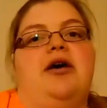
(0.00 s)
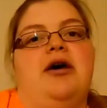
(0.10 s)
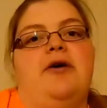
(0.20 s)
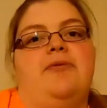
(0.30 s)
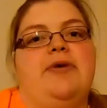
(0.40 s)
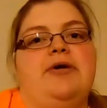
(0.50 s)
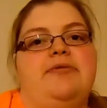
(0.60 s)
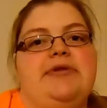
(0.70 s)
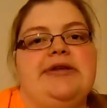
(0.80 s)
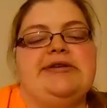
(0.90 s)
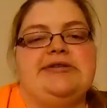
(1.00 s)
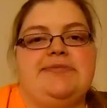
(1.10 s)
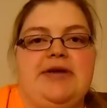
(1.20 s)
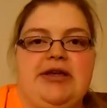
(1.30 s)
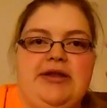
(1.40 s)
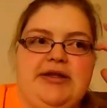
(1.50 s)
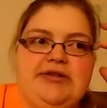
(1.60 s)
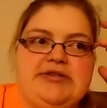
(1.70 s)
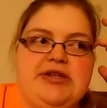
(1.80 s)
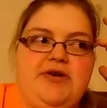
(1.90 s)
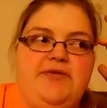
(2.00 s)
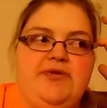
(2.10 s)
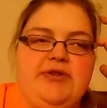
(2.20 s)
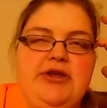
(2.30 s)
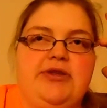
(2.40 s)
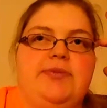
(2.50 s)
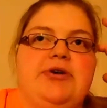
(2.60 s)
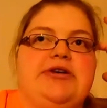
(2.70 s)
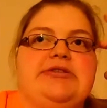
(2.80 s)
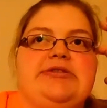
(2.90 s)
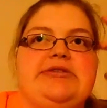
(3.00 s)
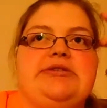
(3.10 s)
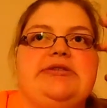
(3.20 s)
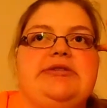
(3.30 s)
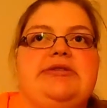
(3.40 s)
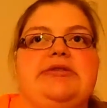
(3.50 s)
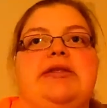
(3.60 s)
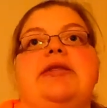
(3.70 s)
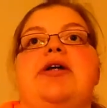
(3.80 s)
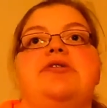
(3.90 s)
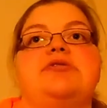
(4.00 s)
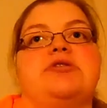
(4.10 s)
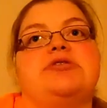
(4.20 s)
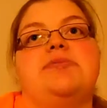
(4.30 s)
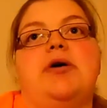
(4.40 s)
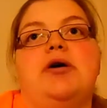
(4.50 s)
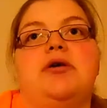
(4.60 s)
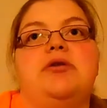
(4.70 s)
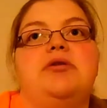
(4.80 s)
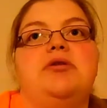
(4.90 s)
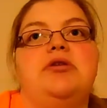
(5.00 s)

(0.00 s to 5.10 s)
uh, what is making it slow for the other book is the letters are small.